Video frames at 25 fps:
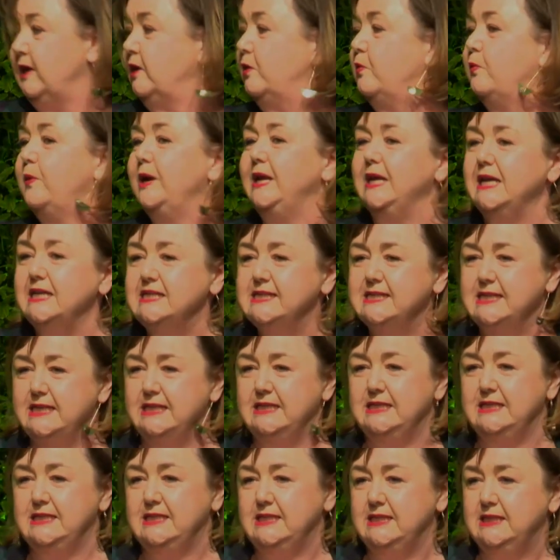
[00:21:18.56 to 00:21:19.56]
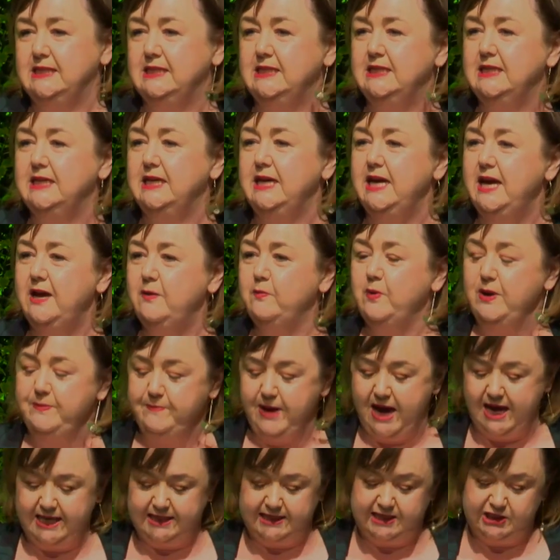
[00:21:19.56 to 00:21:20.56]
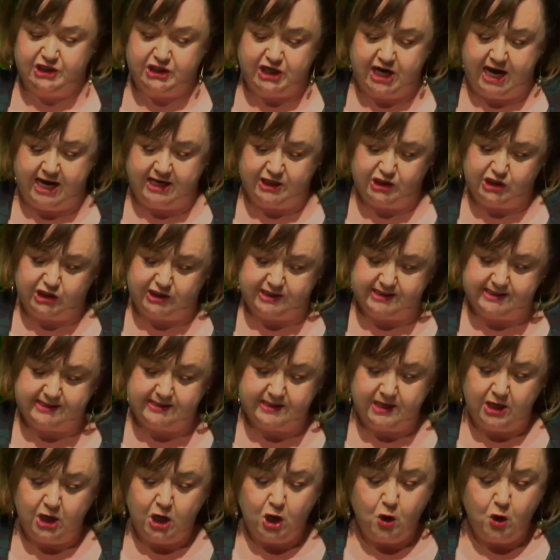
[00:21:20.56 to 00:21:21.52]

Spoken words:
We listened and we made the changes.